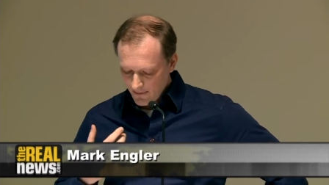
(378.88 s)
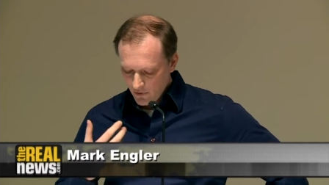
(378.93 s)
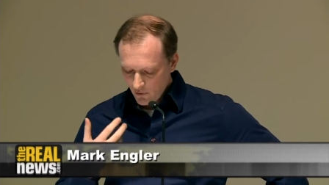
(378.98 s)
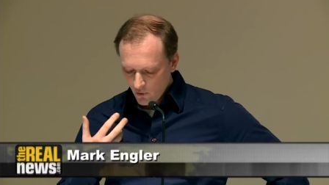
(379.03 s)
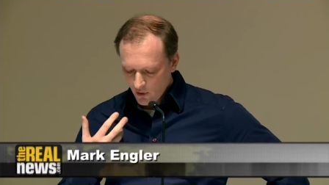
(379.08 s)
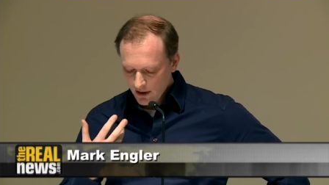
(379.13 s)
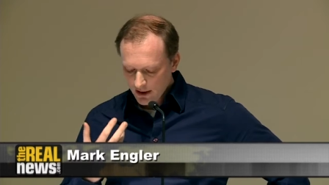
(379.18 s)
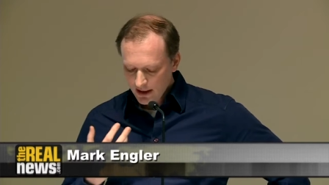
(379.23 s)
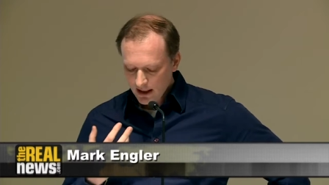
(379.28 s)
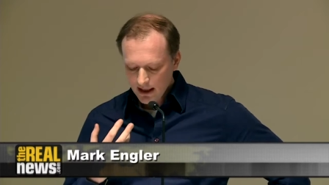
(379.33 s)

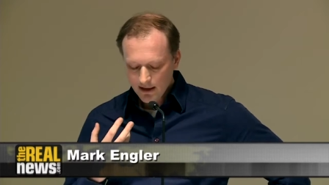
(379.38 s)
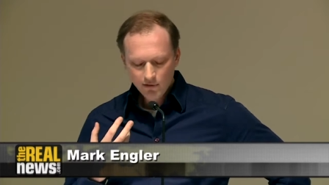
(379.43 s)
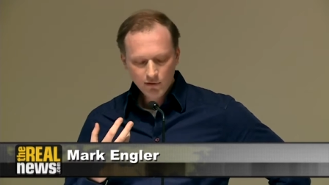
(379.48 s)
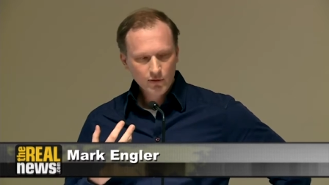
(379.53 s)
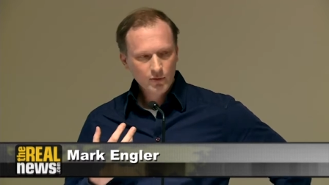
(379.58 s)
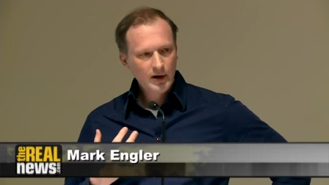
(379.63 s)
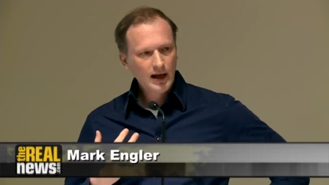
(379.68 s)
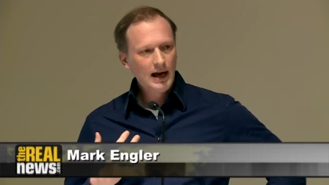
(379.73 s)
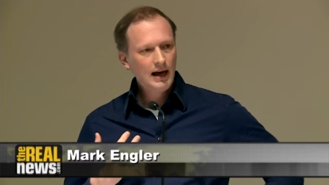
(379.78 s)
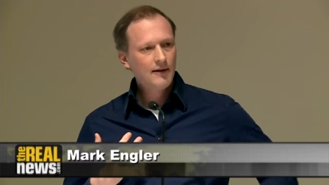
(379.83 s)

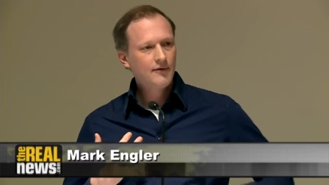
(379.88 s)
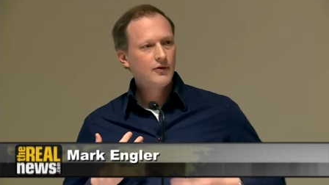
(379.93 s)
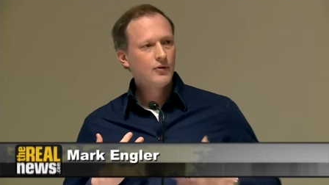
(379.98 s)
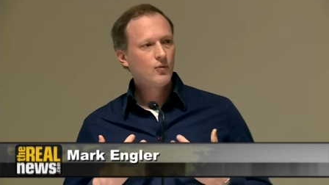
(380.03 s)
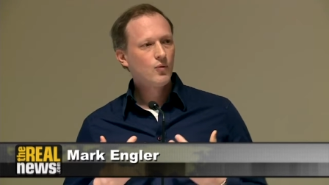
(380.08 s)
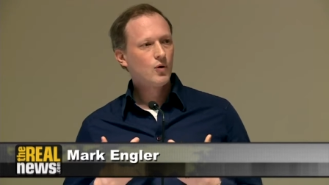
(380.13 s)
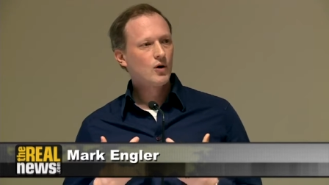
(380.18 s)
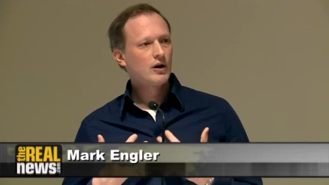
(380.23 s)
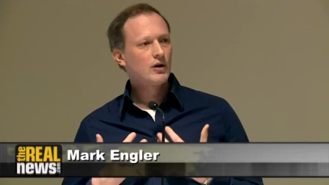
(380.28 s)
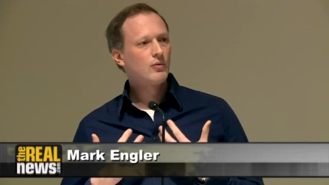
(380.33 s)
organizers would have to
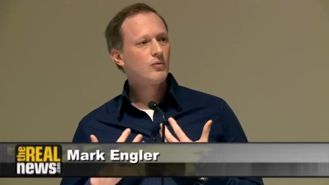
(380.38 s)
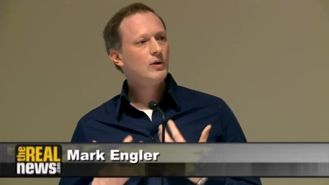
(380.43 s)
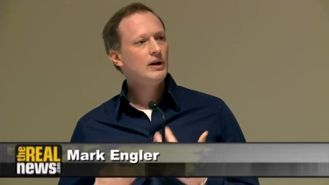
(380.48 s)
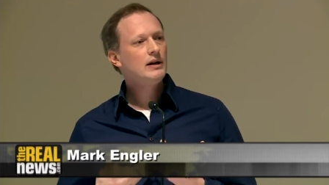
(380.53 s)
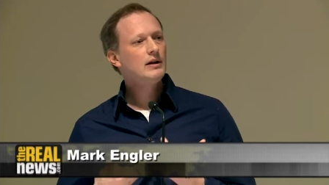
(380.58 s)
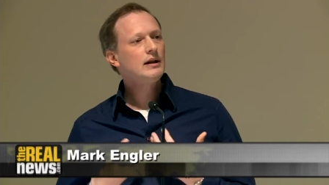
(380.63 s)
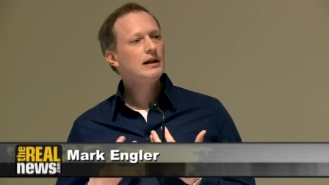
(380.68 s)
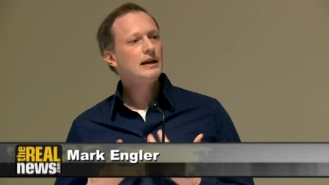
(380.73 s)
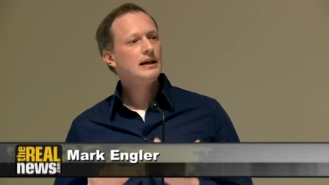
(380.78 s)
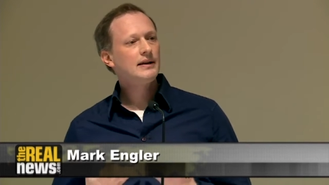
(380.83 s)
work
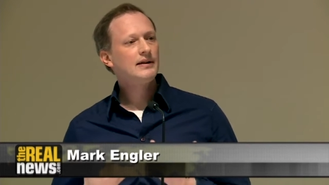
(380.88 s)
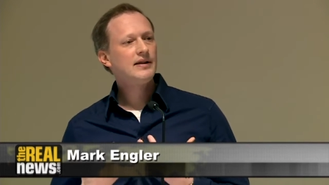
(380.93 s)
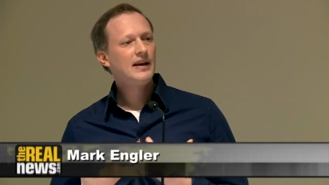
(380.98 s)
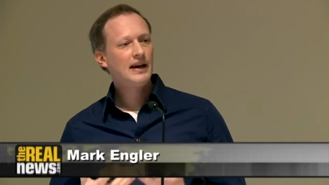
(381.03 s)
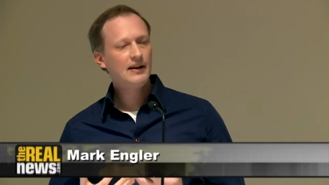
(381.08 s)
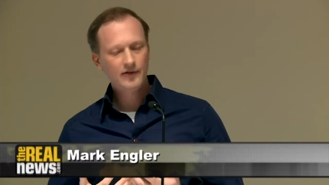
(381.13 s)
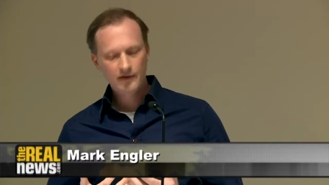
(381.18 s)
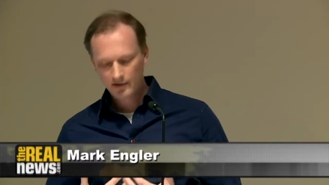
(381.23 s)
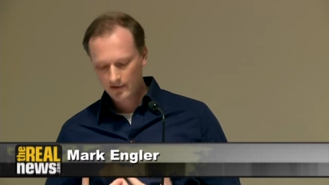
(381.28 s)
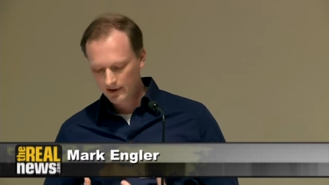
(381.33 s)
really
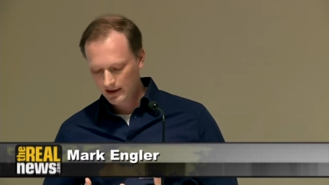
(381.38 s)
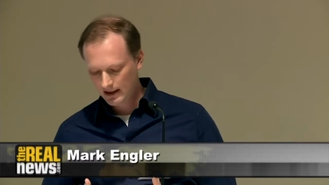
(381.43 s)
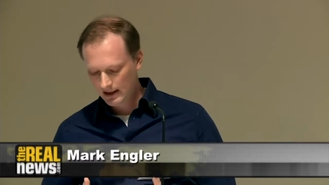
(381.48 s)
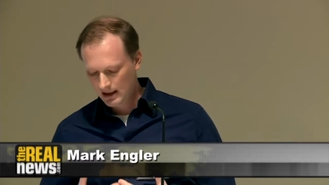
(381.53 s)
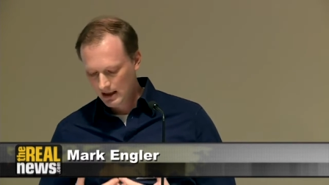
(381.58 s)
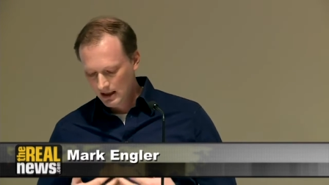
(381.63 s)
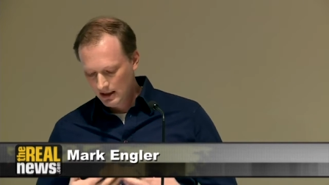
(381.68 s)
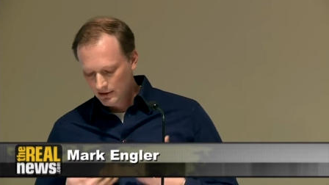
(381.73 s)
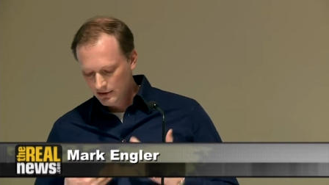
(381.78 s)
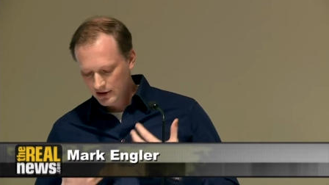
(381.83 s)
intensely